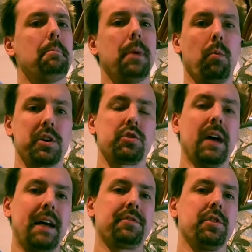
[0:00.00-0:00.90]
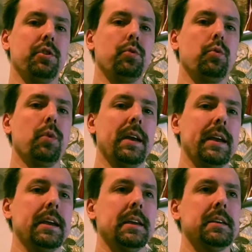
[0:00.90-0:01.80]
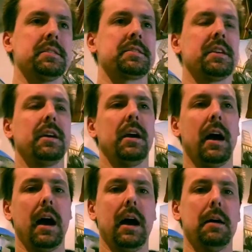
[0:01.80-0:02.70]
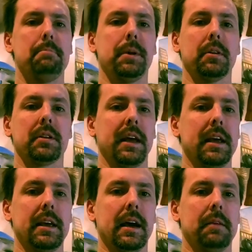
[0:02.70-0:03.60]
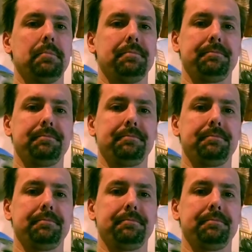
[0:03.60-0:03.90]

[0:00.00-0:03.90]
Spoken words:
but what you'll have to do is build an